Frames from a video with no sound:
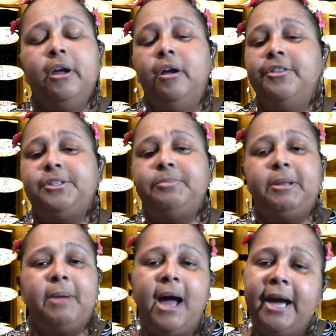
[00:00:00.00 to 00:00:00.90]
this made
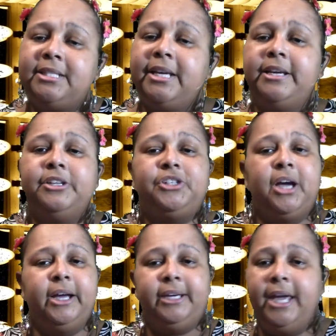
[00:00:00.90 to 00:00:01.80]
my eyes itch,
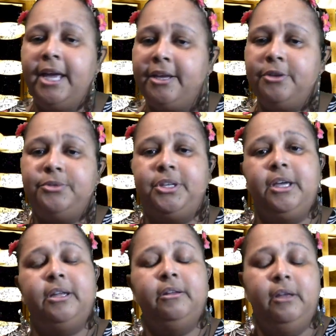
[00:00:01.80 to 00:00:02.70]
I can't use
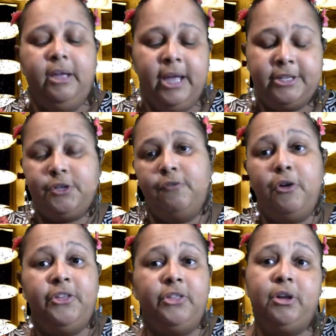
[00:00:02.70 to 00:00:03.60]
it, and so
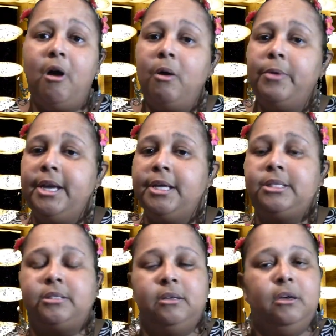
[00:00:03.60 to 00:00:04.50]
forth. And they're
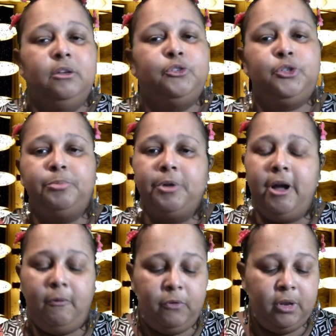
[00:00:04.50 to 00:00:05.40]
always super
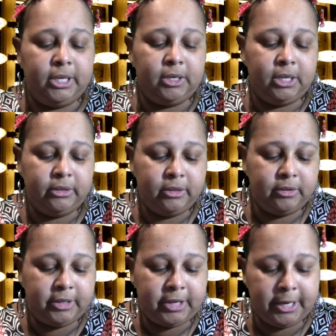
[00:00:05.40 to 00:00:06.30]
helpful, and
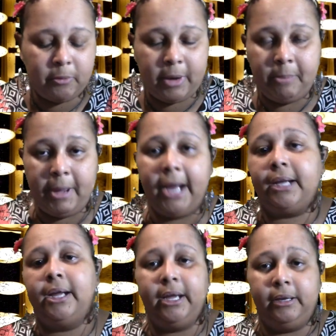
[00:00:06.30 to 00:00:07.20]
they take it right back,
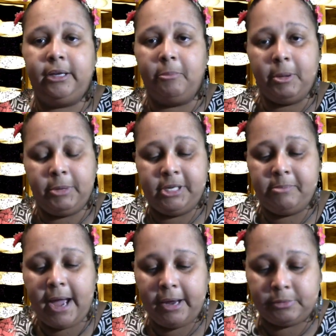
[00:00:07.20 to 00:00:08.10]
and I get my money
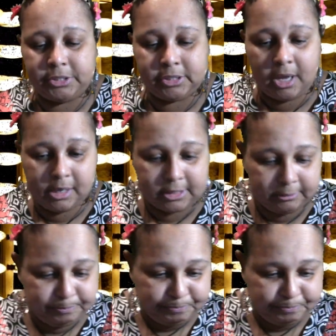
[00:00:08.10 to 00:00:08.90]
back, which is awesome.